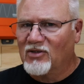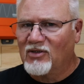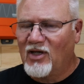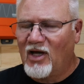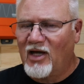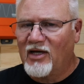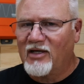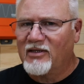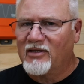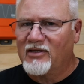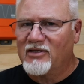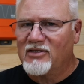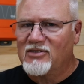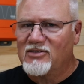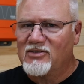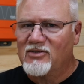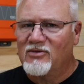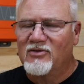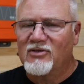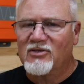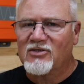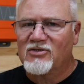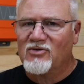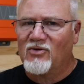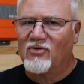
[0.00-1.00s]
A lot of these
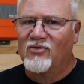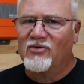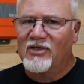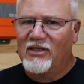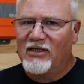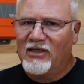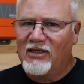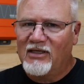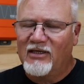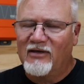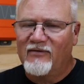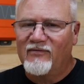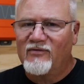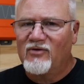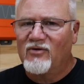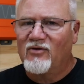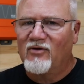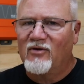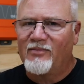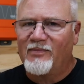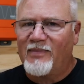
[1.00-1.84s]
units only give you